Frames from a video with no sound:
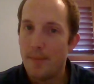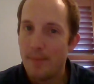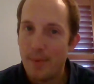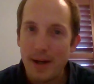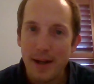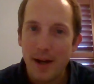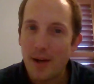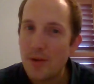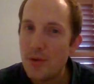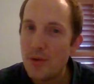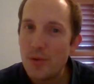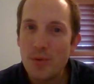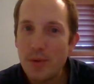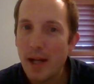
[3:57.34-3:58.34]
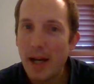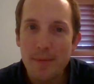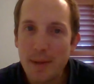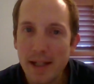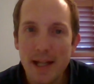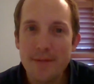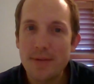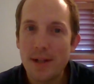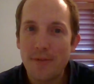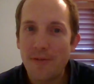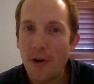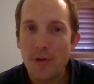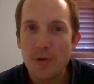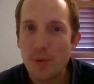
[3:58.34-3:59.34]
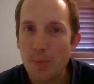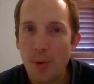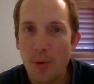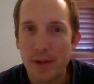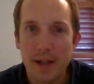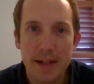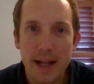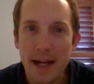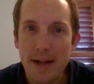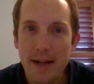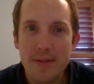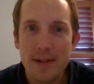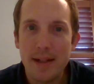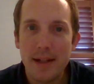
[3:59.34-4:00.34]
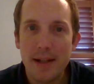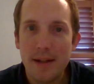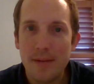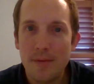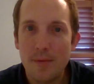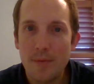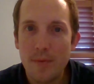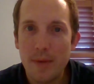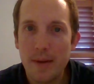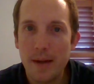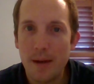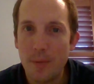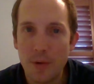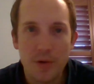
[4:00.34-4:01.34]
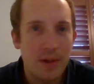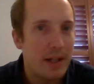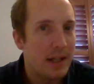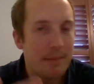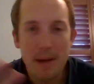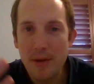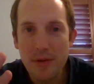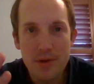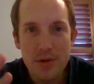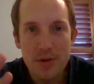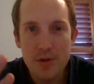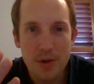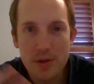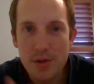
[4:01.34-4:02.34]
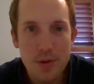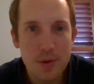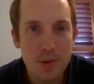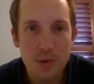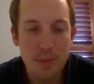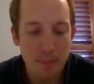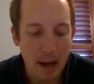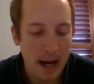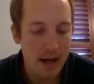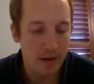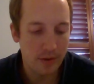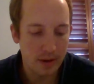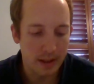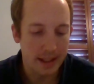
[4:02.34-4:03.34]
But Hanun had been given a false report that David was sending messengers to spy on the